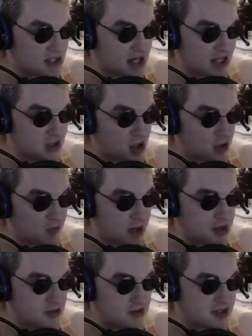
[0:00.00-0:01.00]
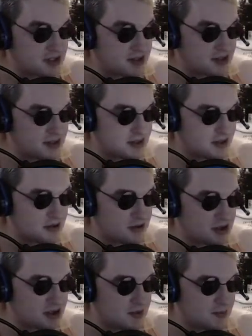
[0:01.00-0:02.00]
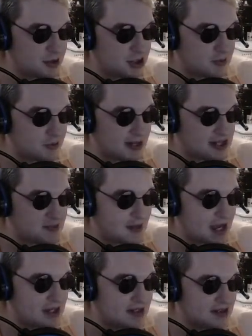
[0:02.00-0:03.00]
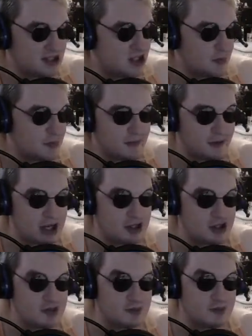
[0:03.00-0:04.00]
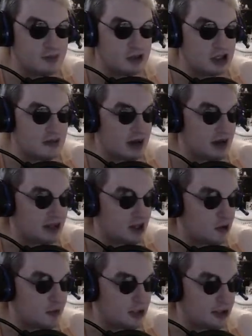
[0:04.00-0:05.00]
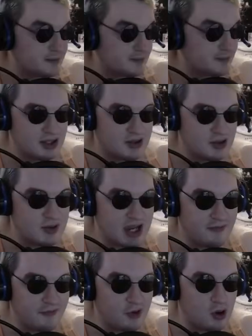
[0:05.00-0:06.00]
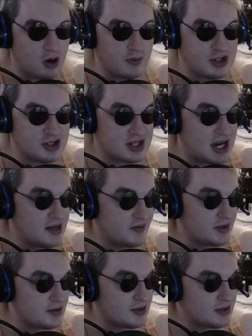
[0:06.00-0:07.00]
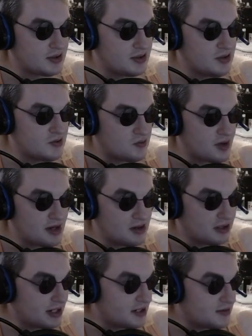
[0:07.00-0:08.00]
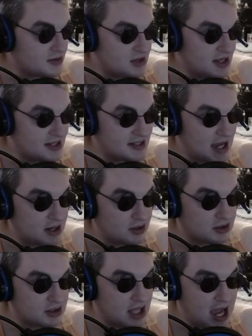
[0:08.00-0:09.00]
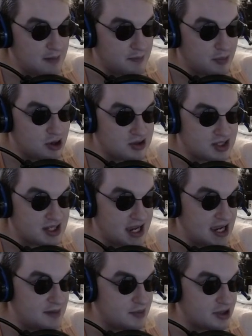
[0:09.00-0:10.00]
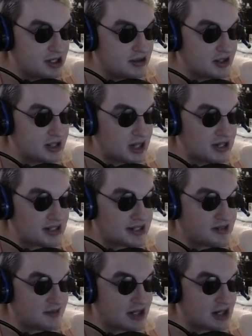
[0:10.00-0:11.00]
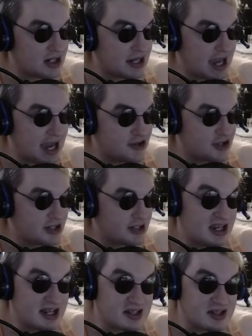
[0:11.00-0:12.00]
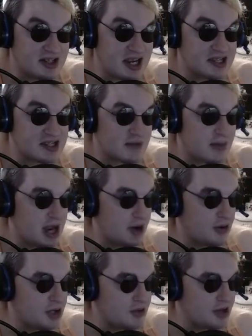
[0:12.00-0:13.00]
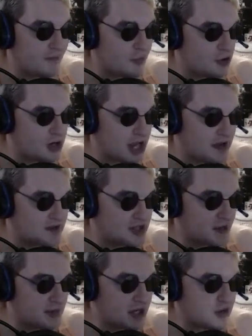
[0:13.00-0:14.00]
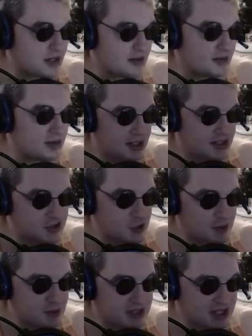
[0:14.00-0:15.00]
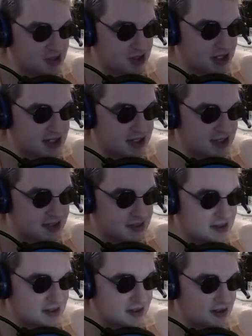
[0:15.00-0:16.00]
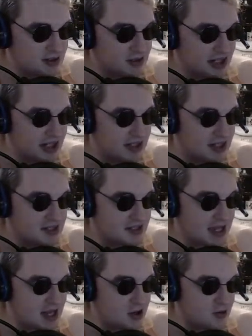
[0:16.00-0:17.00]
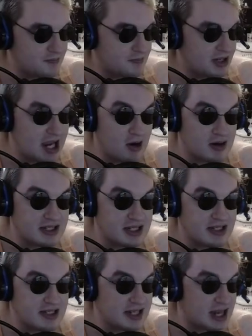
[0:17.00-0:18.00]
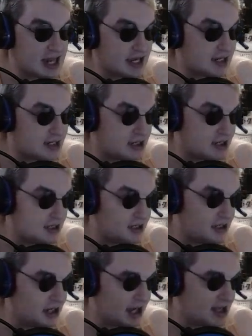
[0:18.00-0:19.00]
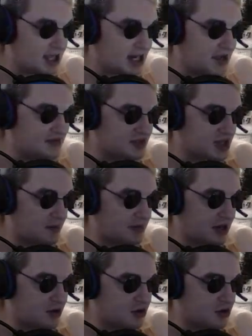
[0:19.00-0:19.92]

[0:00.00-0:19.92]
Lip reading: yeah, the hallway mutes, put them a ways back. Don't be afraid to just put them out in the open. You do get 4, which is kind of it's not a lot per se, but in the context of, a gadget, it's a decent amount. You can afford to have some that are in stupid positions, like this, that are guaranteed to die, and then have some that are